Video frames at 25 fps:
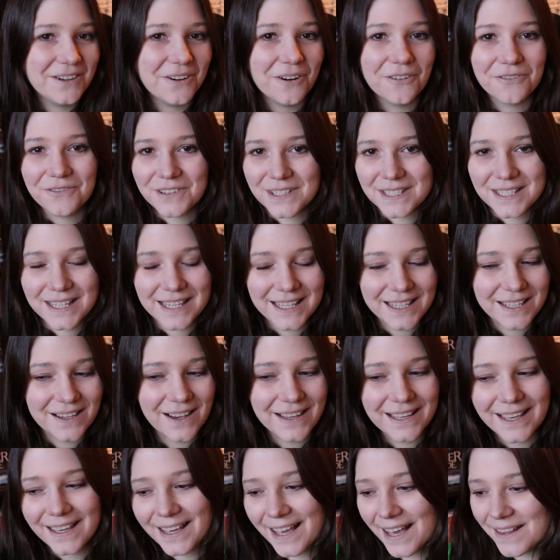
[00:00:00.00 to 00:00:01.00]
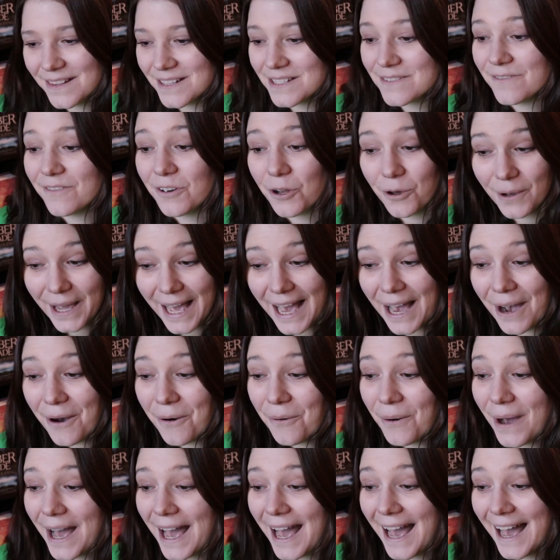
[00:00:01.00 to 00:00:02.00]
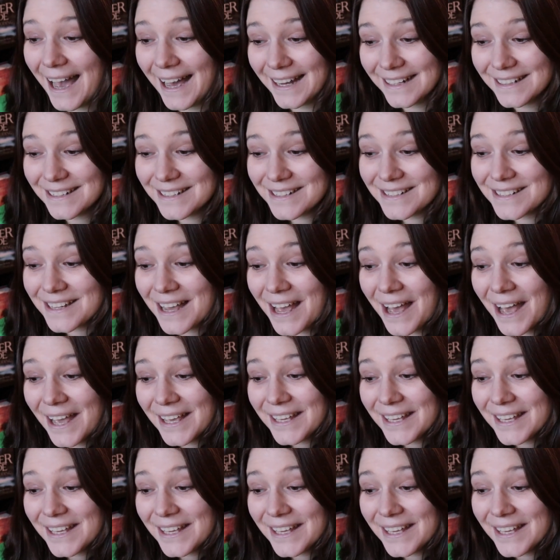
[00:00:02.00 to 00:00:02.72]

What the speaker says: obviously I can get this vlog out and